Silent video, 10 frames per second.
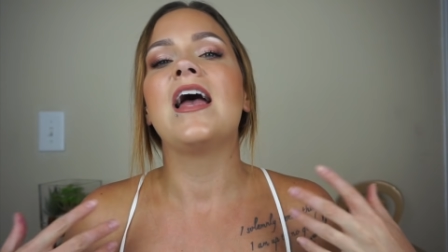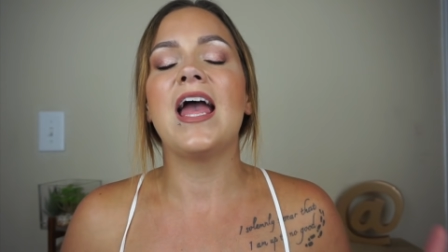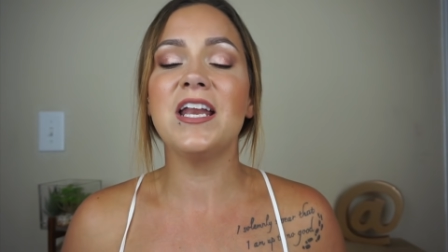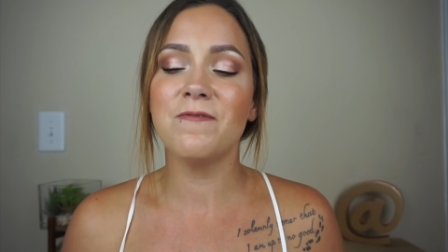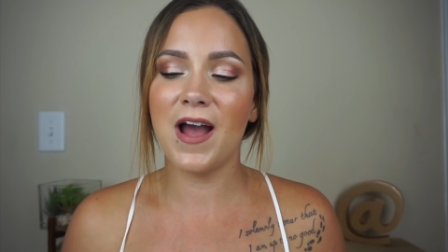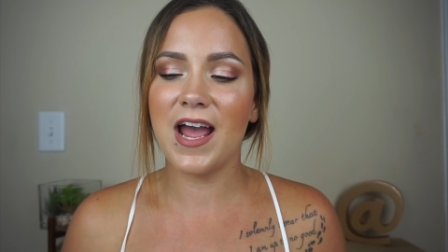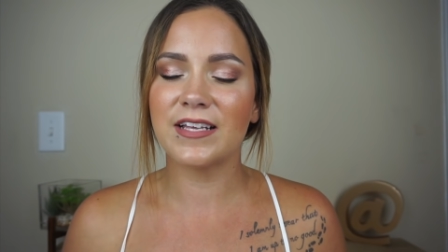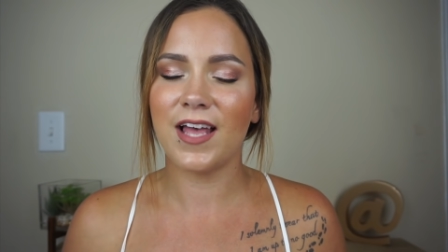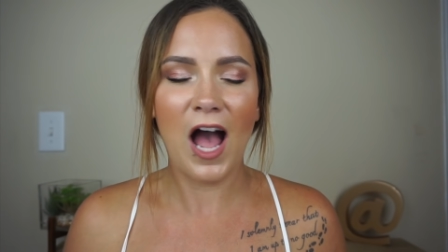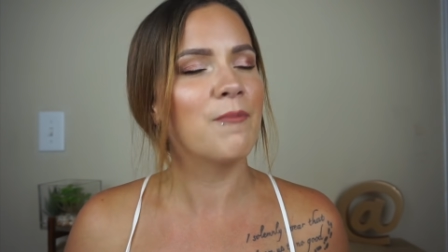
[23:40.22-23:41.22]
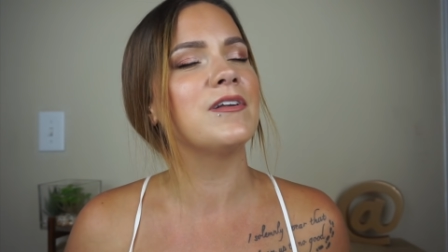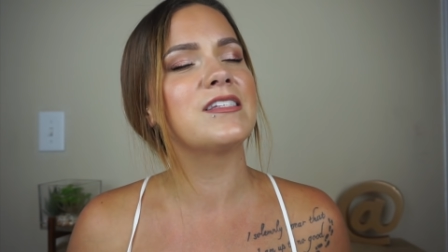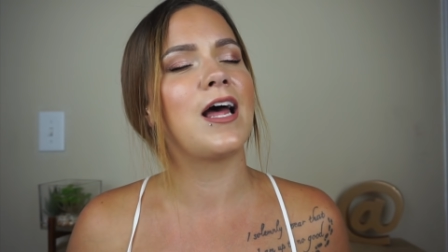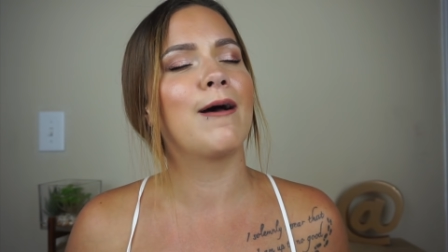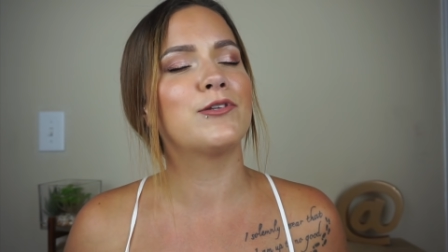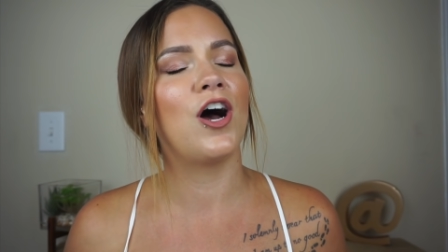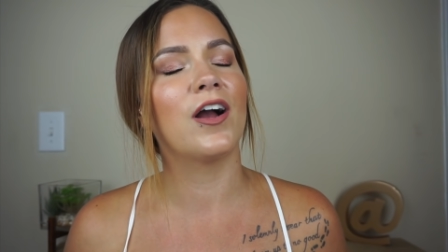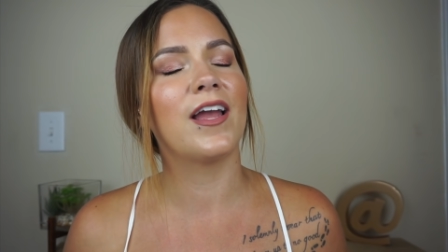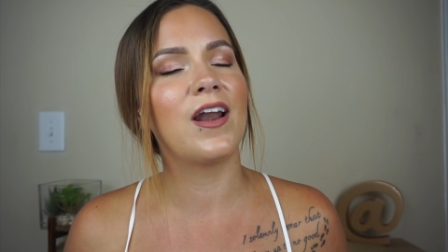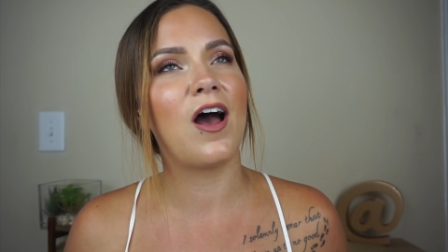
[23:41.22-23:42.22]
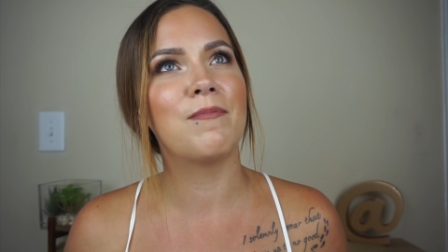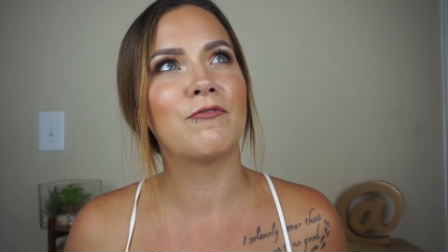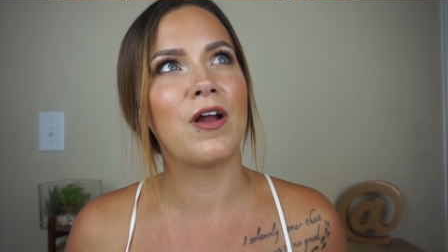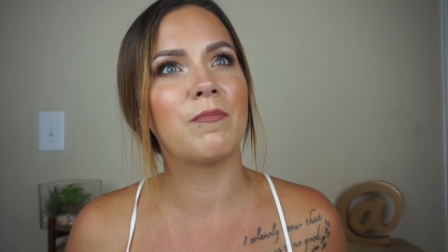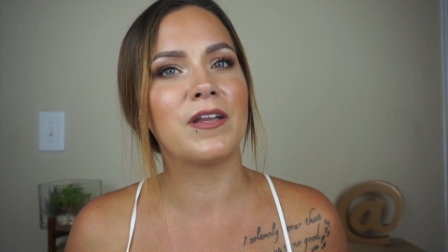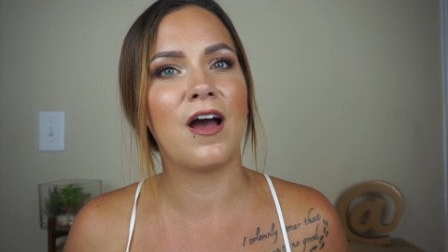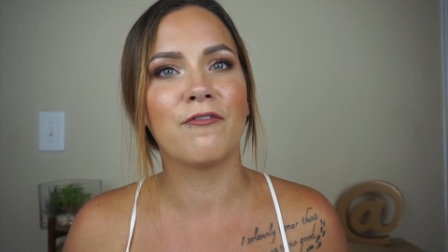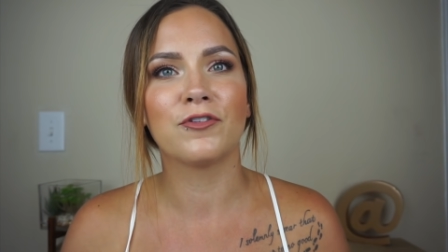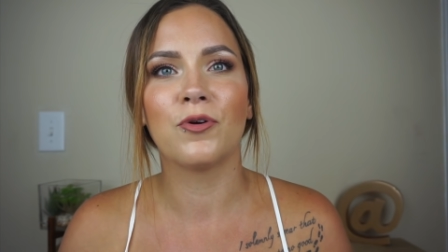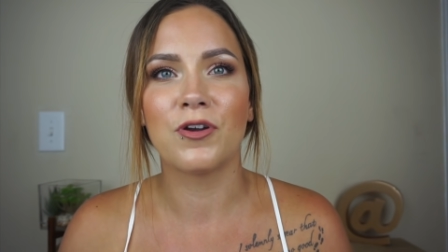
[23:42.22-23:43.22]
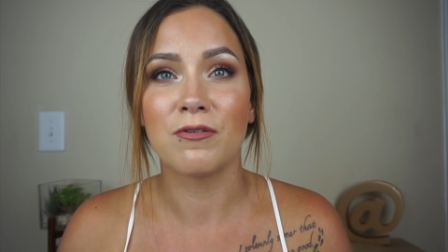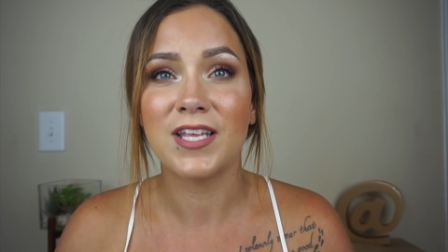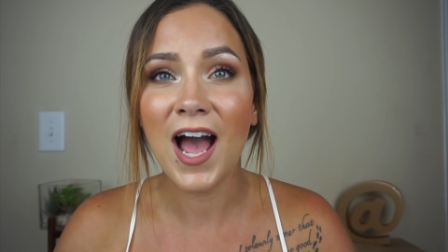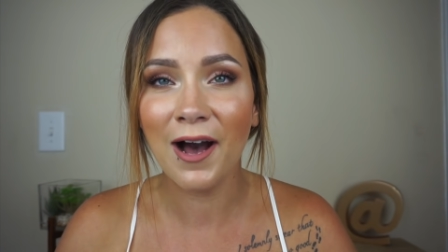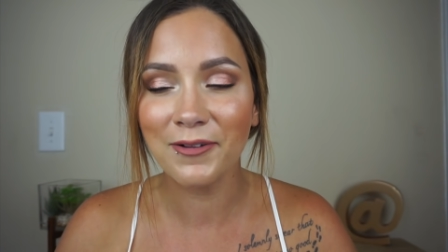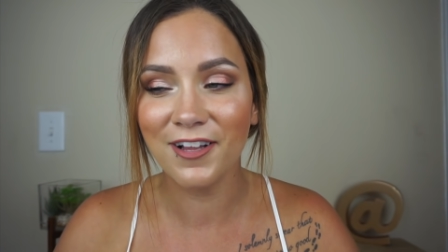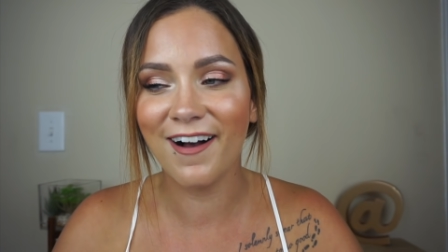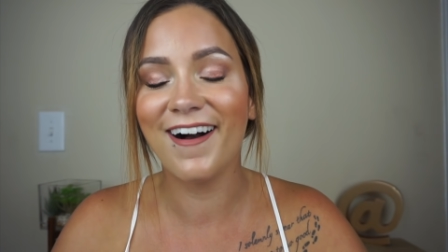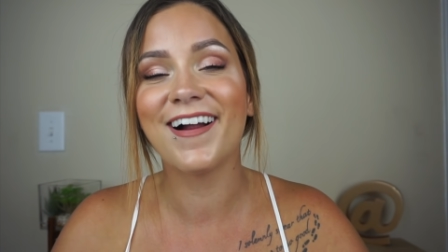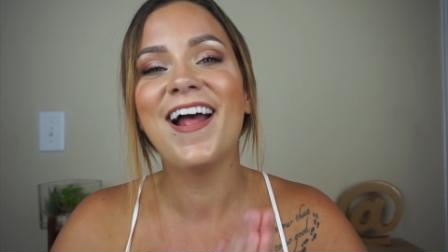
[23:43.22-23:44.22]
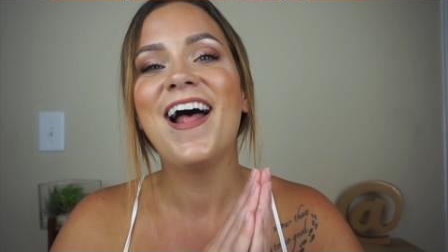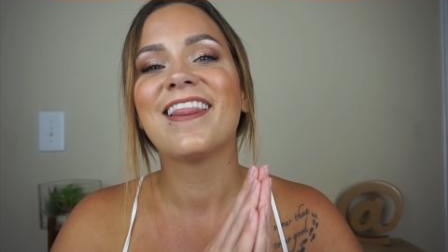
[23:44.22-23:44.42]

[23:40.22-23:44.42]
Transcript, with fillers: Anyways, I'm gonna stop talking now. I've been rambling now for Lord knows how long.